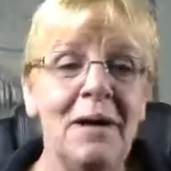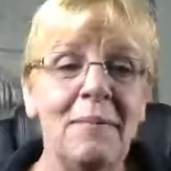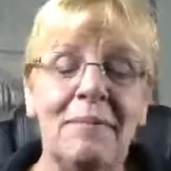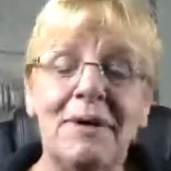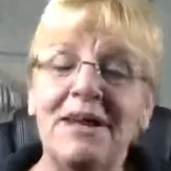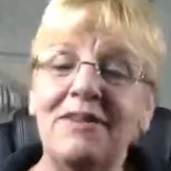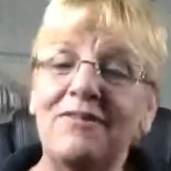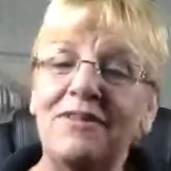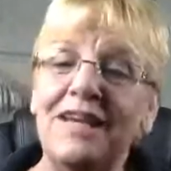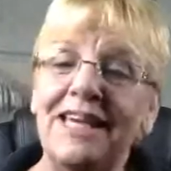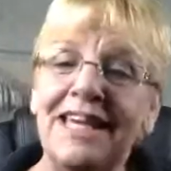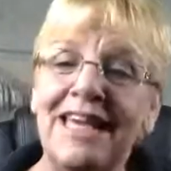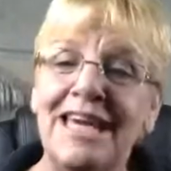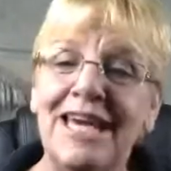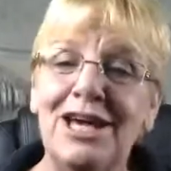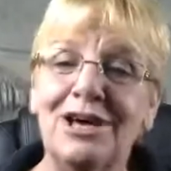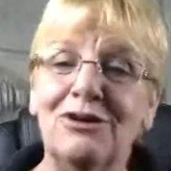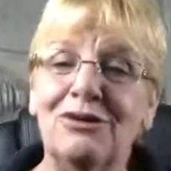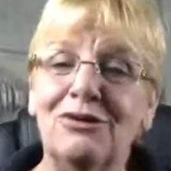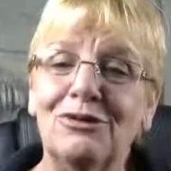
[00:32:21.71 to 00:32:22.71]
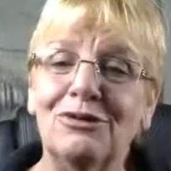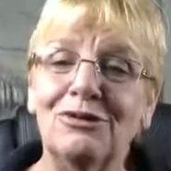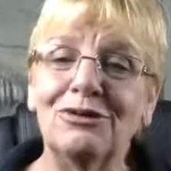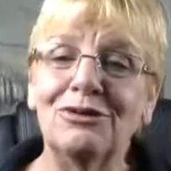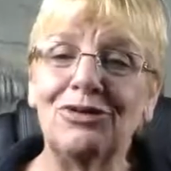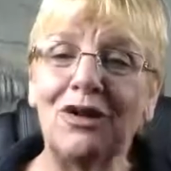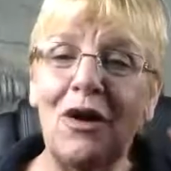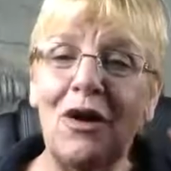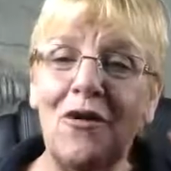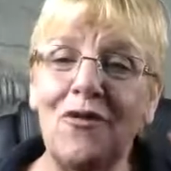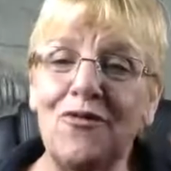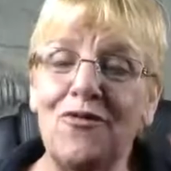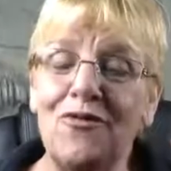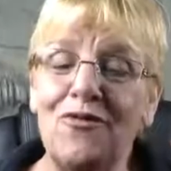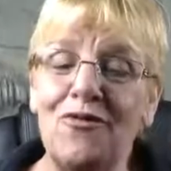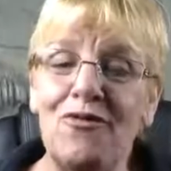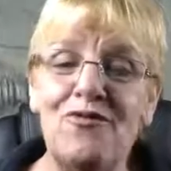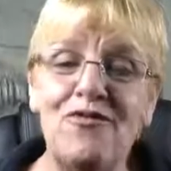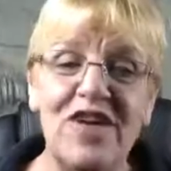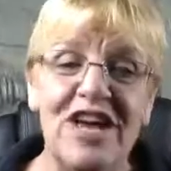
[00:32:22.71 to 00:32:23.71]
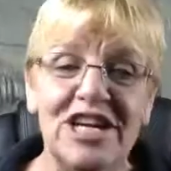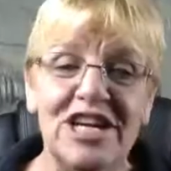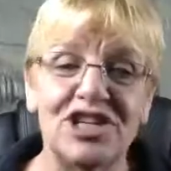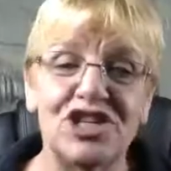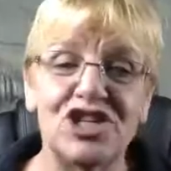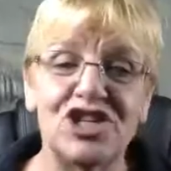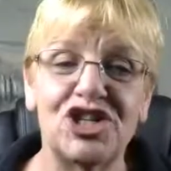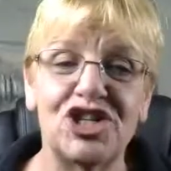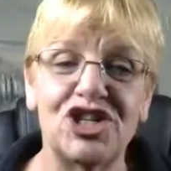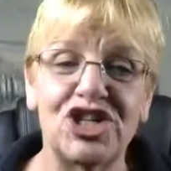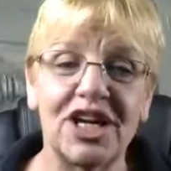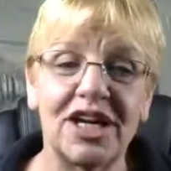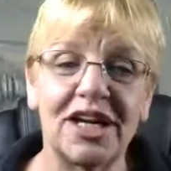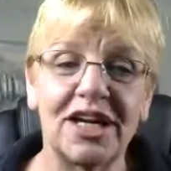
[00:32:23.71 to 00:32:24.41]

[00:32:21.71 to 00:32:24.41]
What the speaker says: But if it kills fish,